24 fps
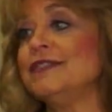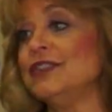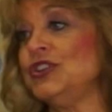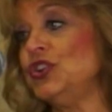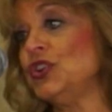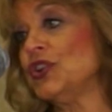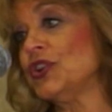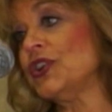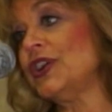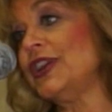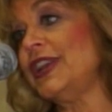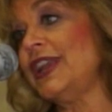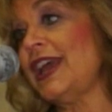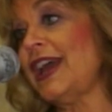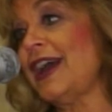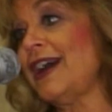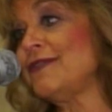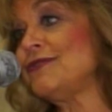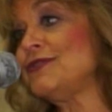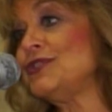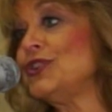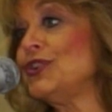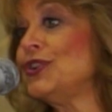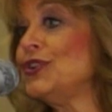you're going to
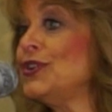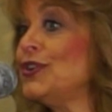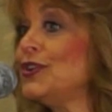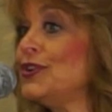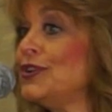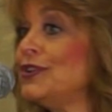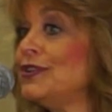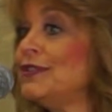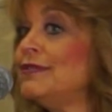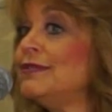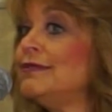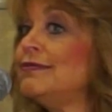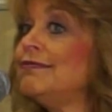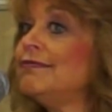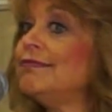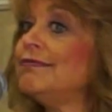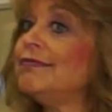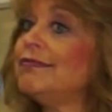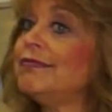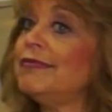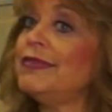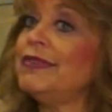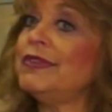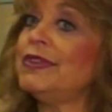have to earn
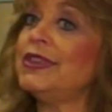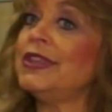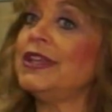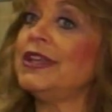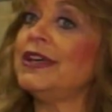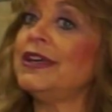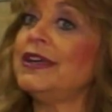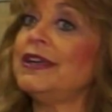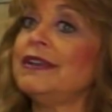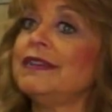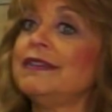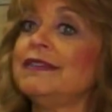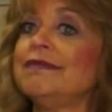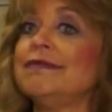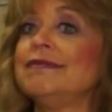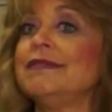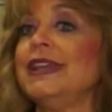the